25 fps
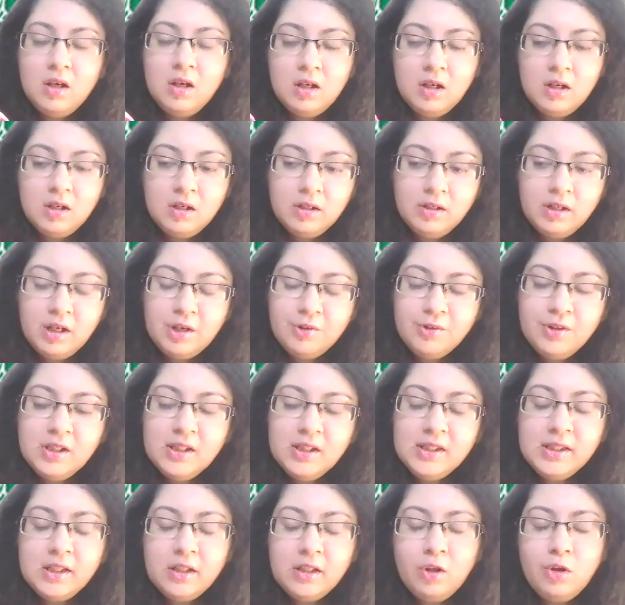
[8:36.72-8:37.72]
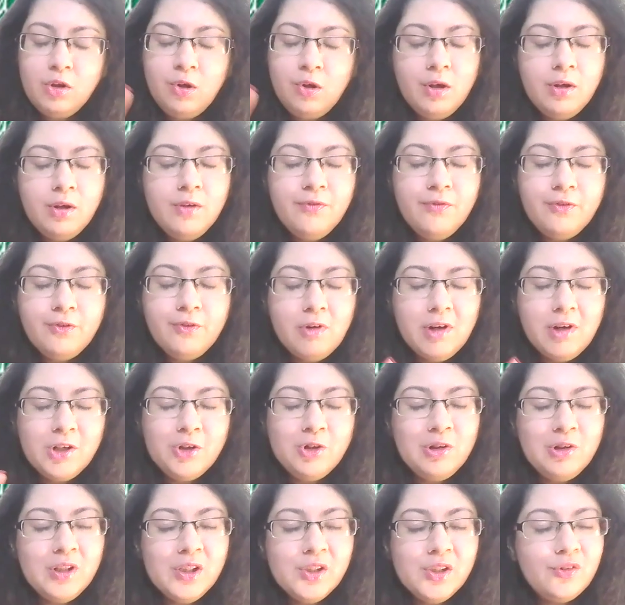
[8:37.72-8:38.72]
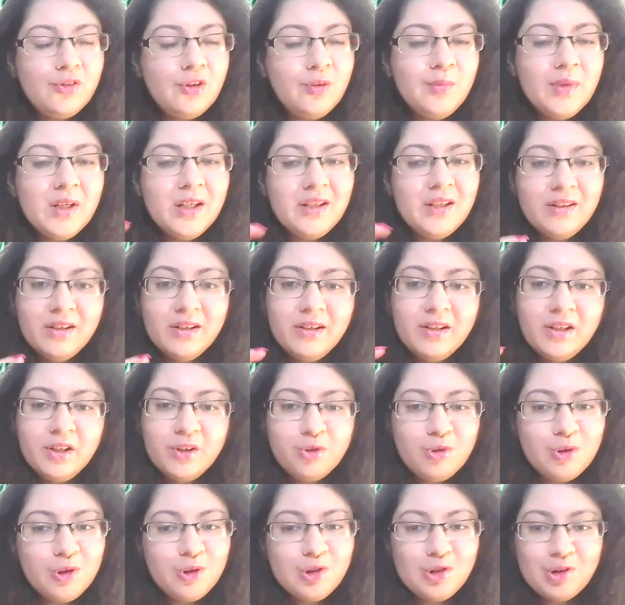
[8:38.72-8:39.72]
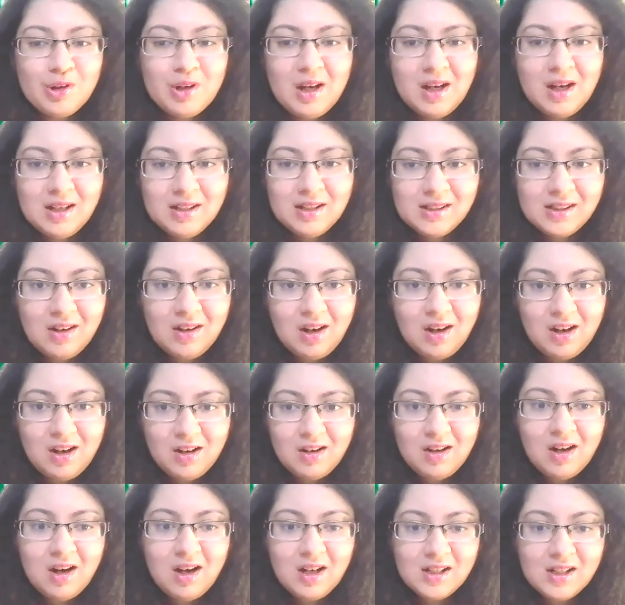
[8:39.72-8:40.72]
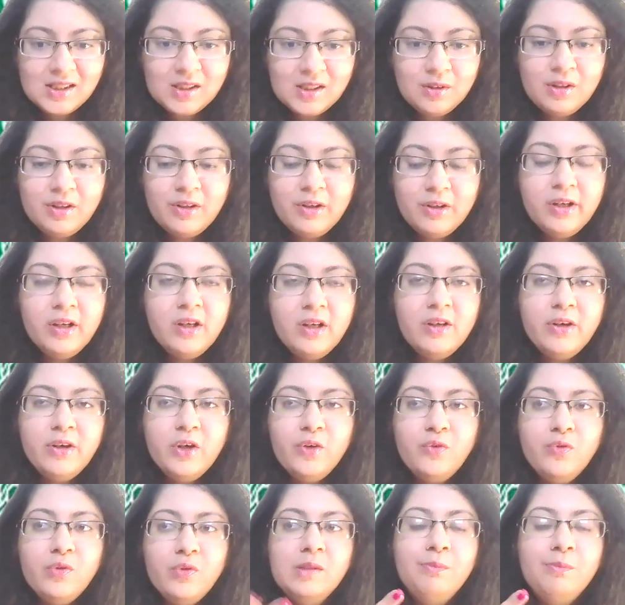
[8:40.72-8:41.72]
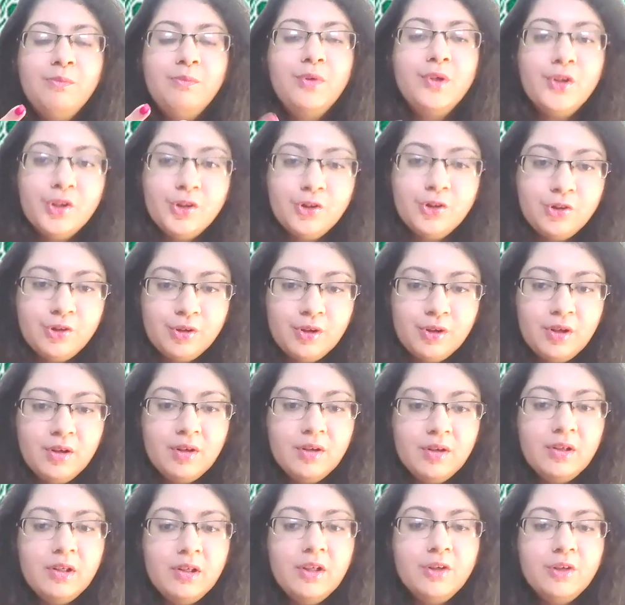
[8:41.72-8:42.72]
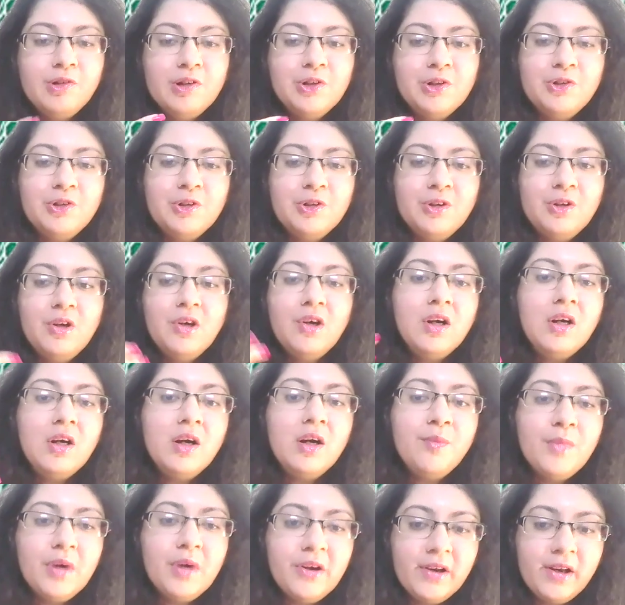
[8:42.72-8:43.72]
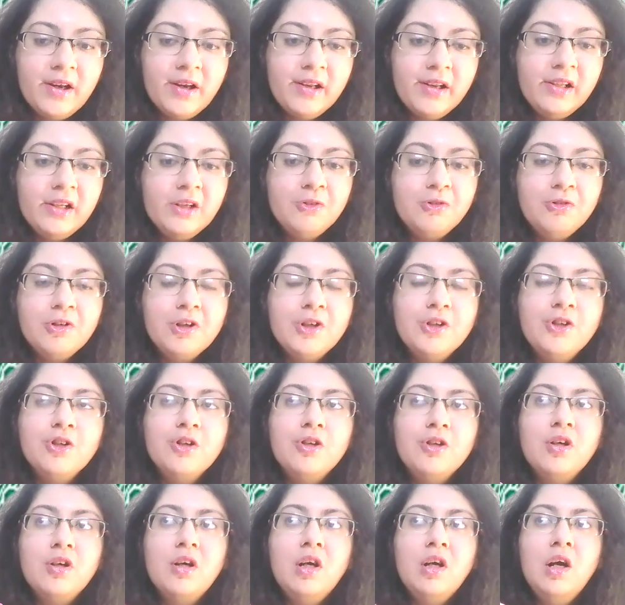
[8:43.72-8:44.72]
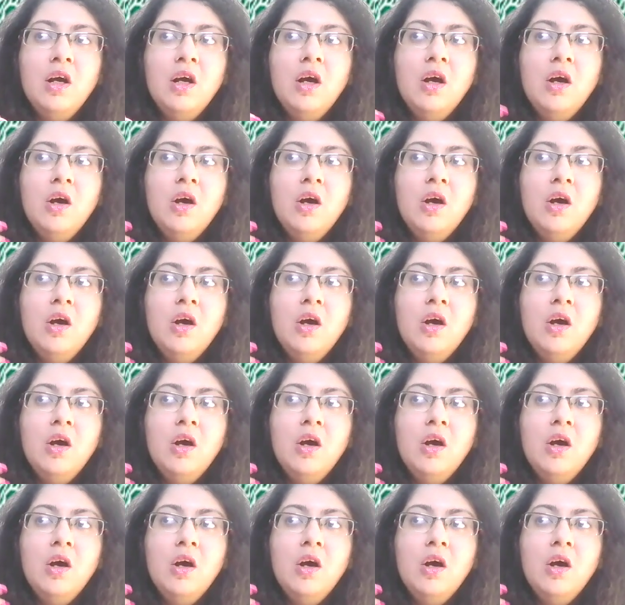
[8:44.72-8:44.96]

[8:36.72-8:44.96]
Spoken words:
nowadays a lot of questions from Indian literature are asked. Earlier it was British literature or American literature,